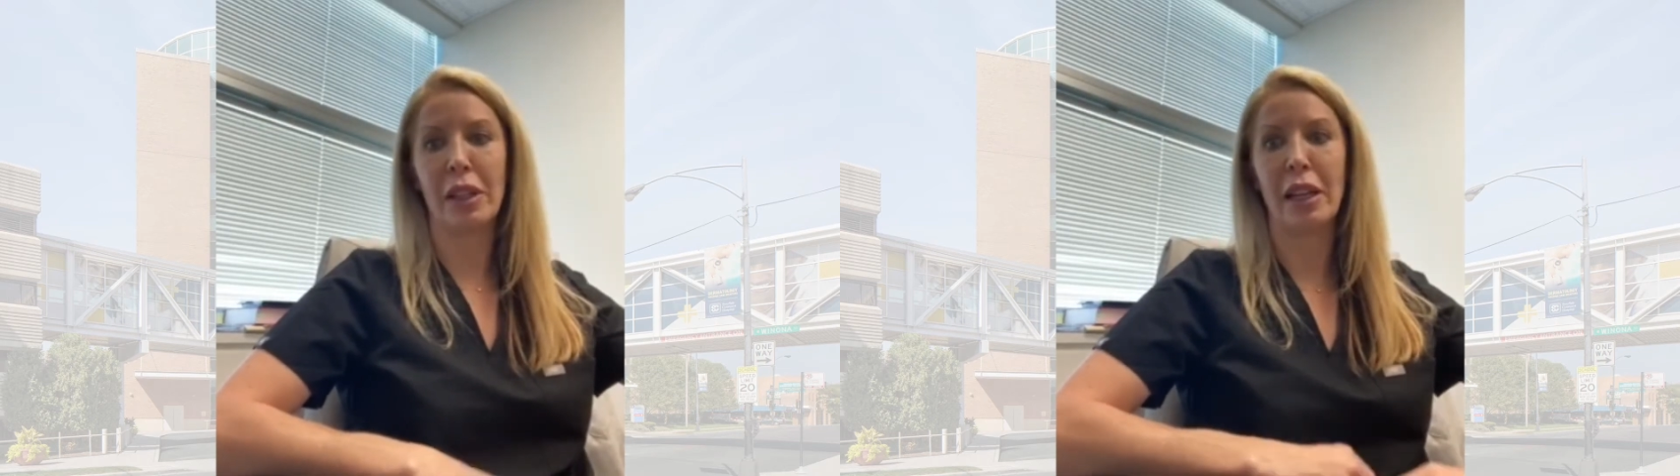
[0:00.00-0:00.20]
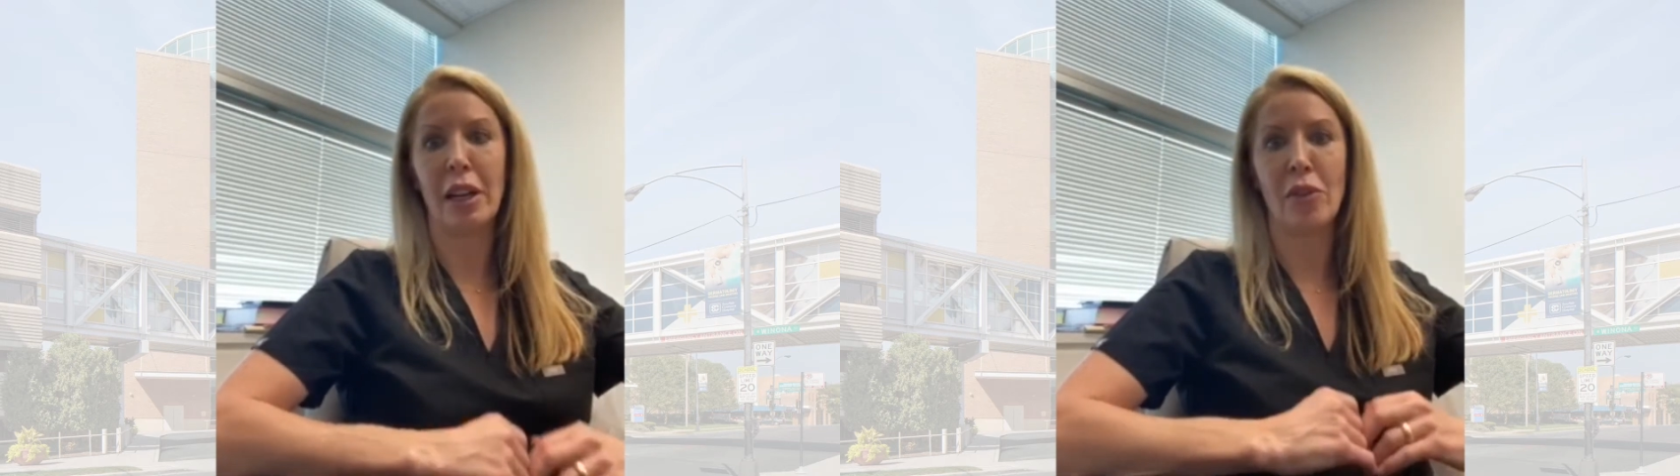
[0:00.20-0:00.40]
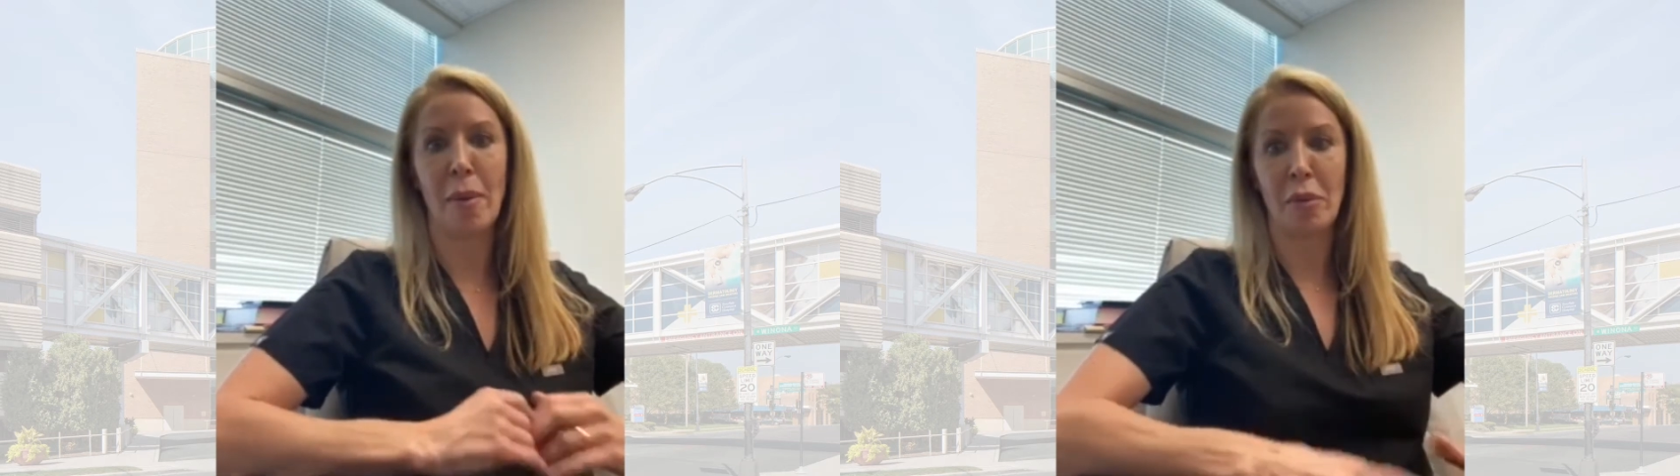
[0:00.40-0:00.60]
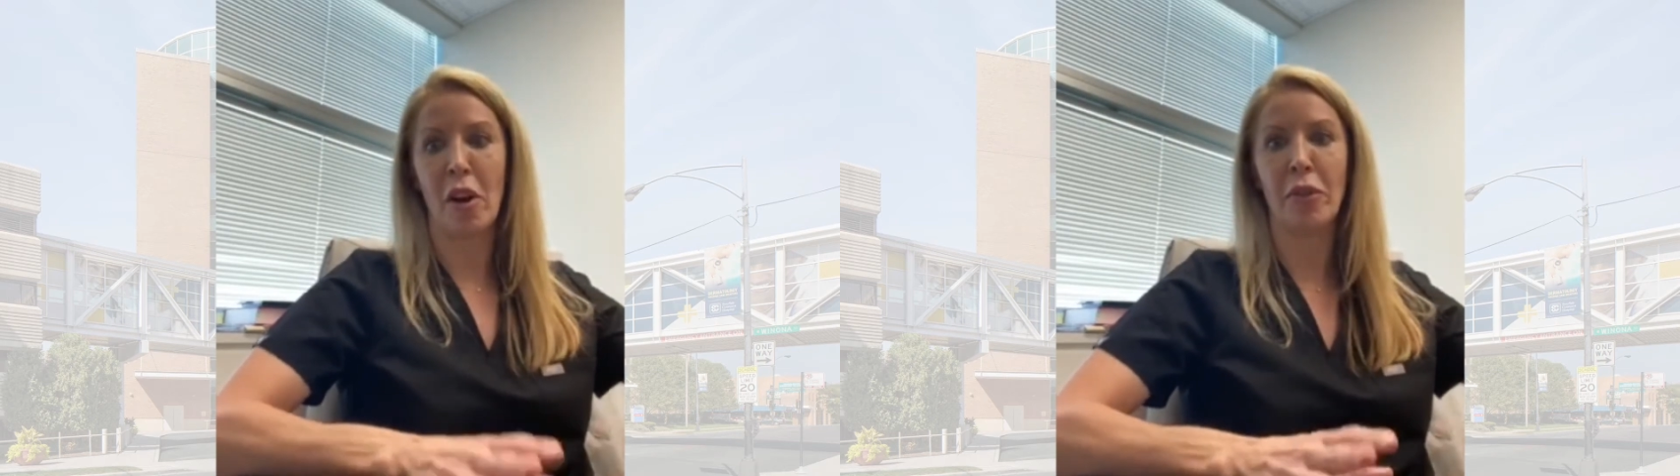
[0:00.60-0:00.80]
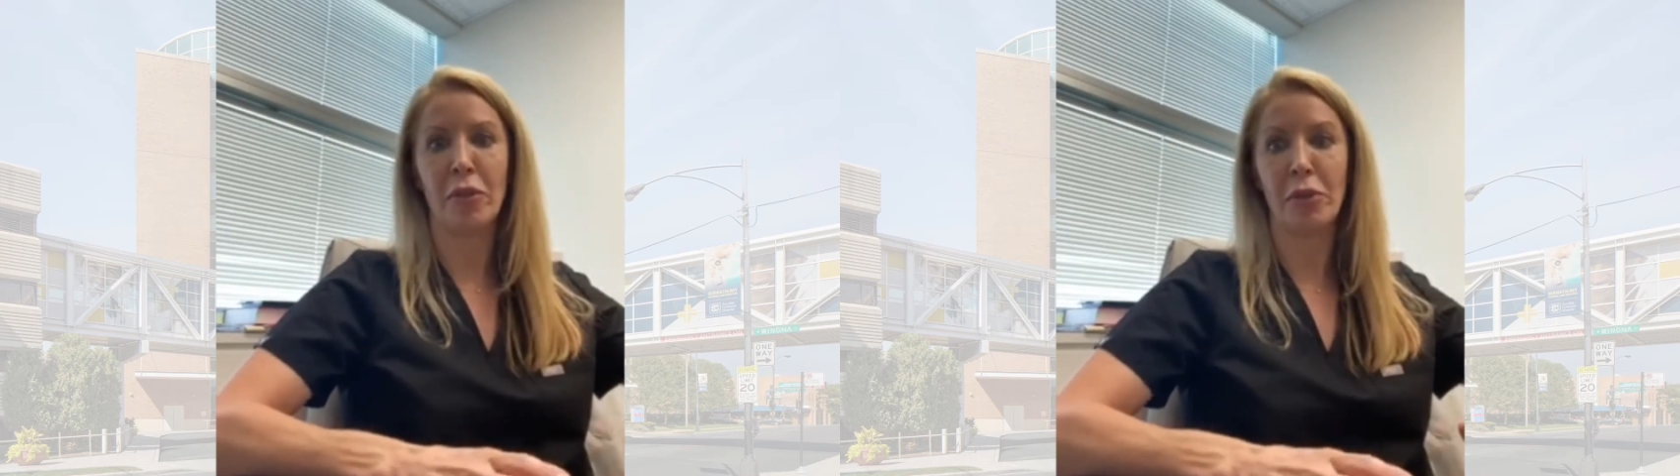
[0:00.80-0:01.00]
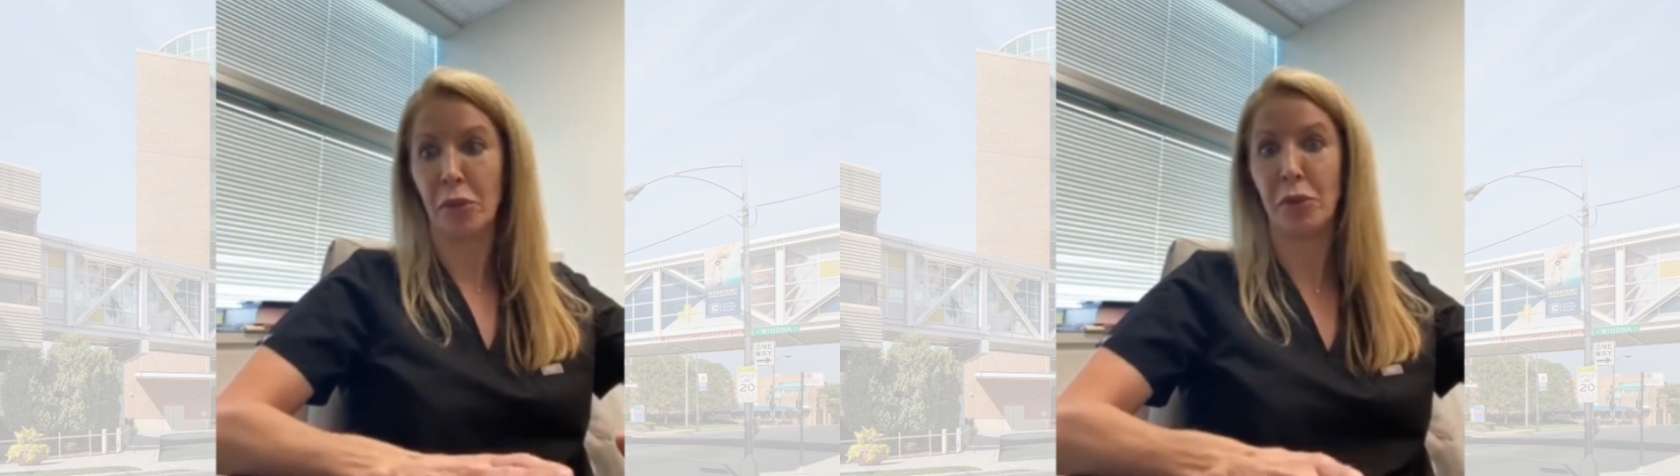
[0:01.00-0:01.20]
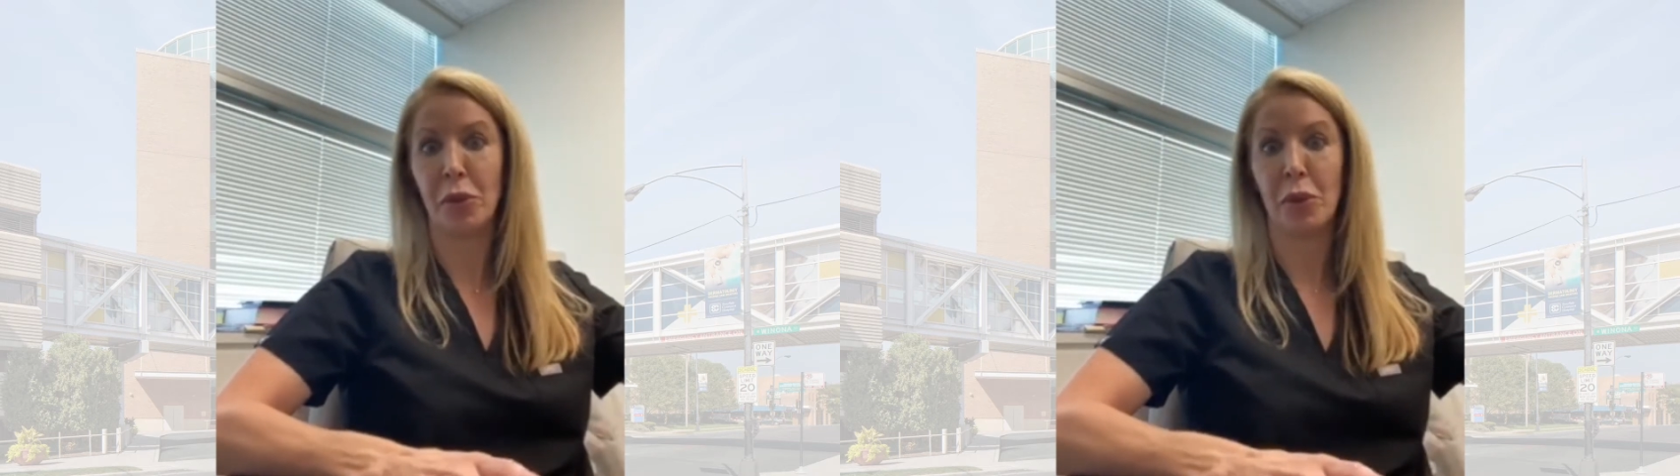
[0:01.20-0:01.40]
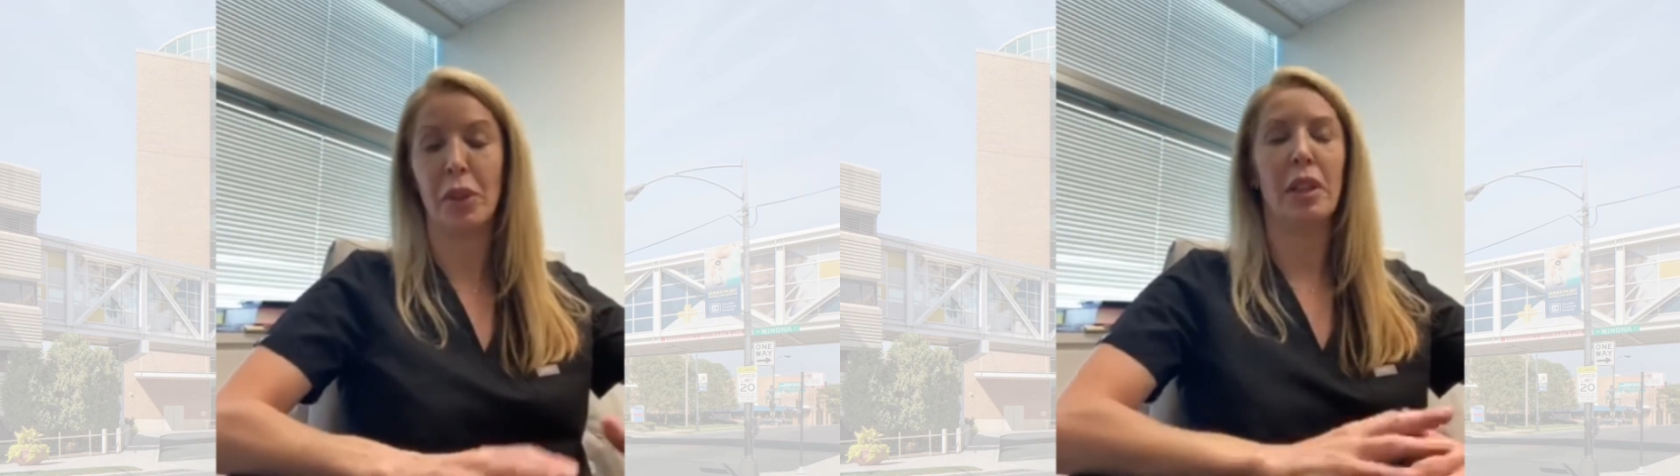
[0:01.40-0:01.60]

and I dropped off food.